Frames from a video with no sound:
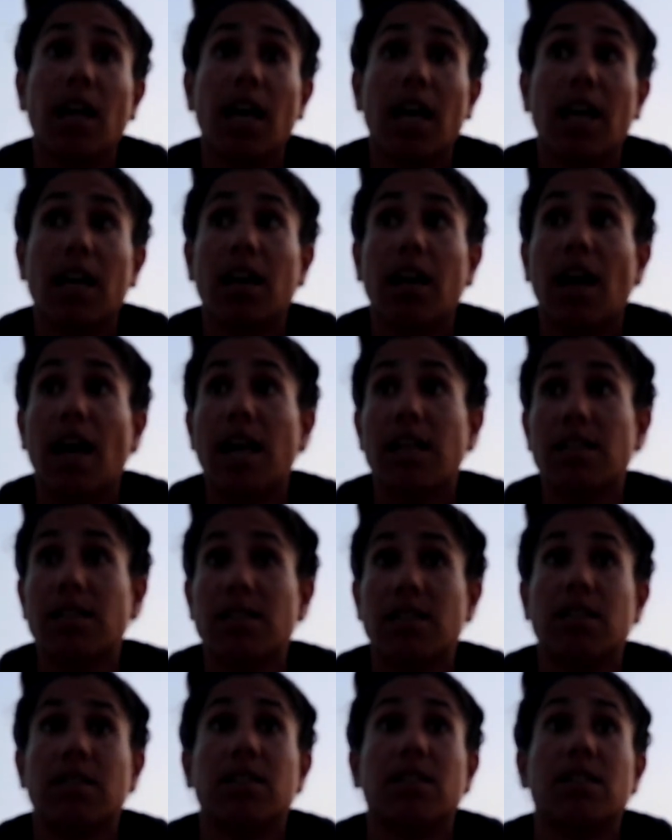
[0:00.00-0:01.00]
and
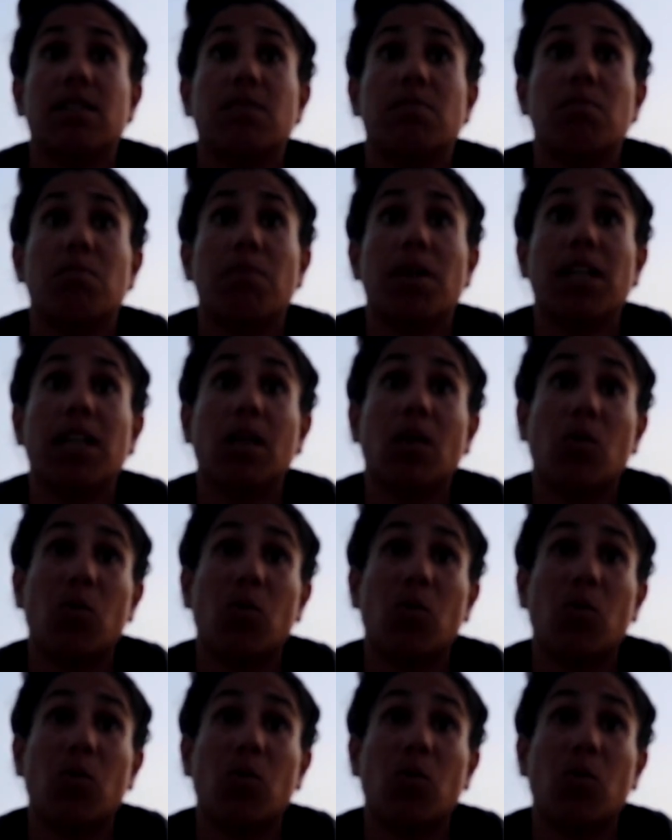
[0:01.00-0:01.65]
answers many